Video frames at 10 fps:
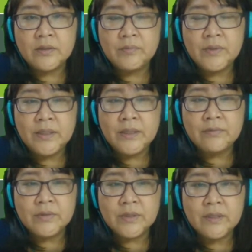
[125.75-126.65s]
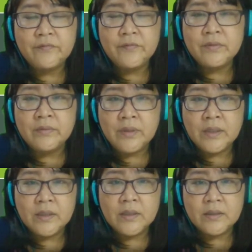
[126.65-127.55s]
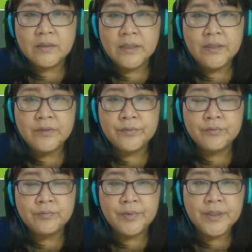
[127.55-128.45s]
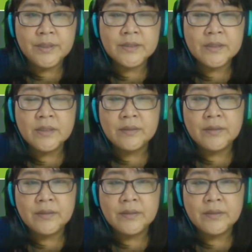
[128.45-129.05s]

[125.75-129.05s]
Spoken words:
normally they will give you, in the rubrics,